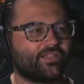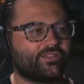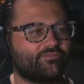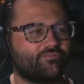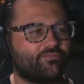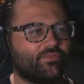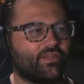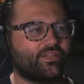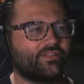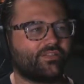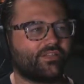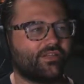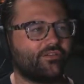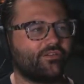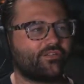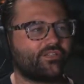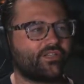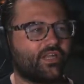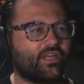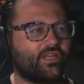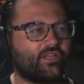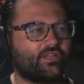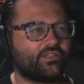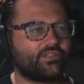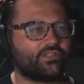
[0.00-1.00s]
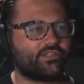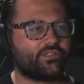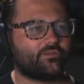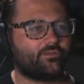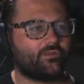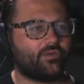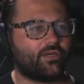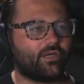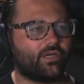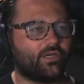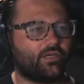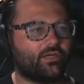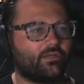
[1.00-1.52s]
It's irritating
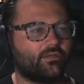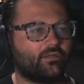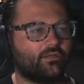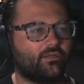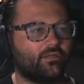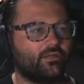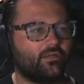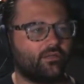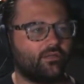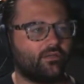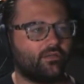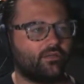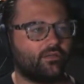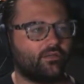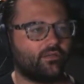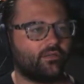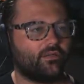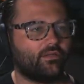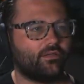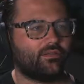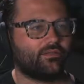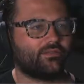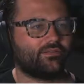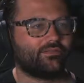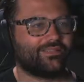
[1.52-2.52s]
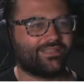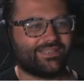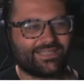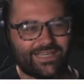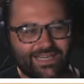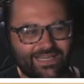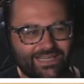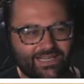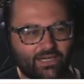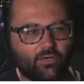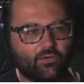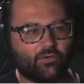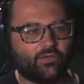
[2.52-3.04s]
to let
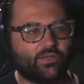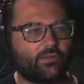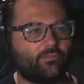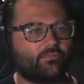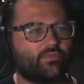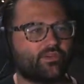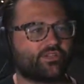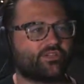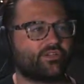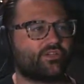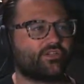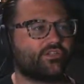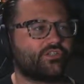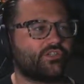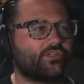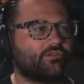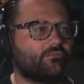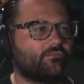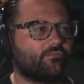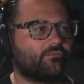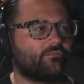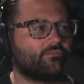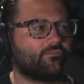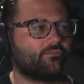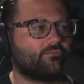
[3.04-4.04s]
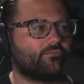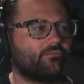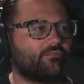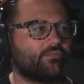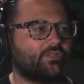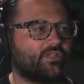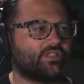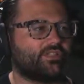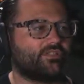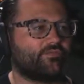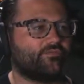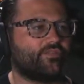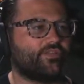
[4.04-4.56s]
go and then press R2.
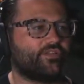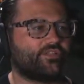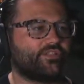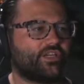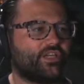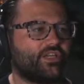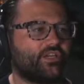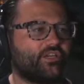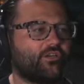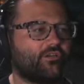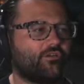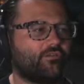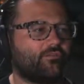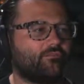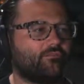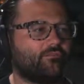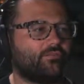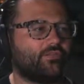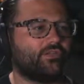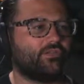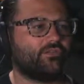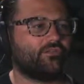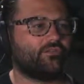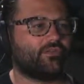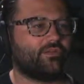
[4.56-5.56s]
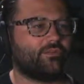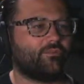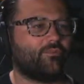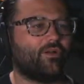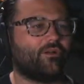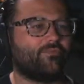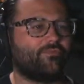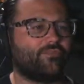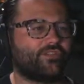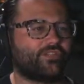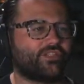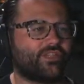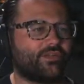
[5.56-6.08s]
Because it feels like you're... Well,
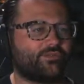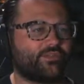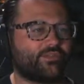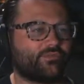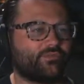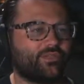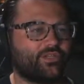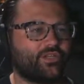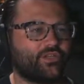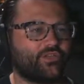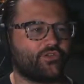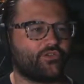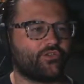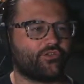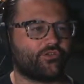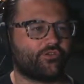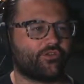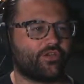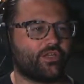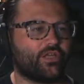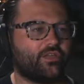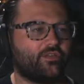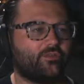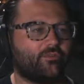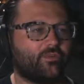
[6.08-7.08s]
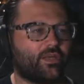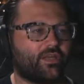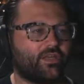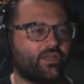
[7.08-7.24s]
first off, it's really jerky the way he